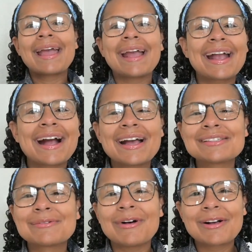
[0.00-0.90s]
Hey
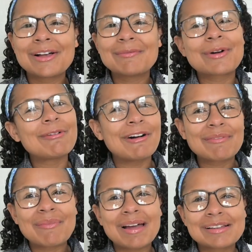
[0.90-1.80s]
guys, welcome or
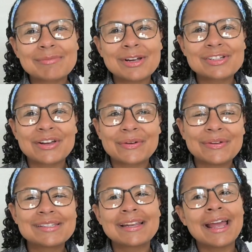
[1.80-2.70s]
welcome back to my
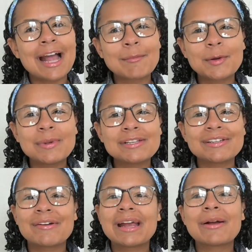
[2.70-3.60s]
channel. Today I'm going to be
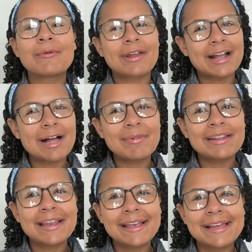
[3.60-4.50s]
sharing what I got my
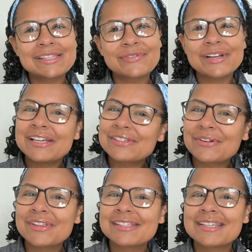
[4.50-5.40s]
nanny kids for
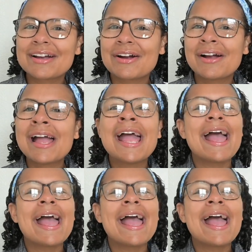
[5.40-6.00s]
Easter this year.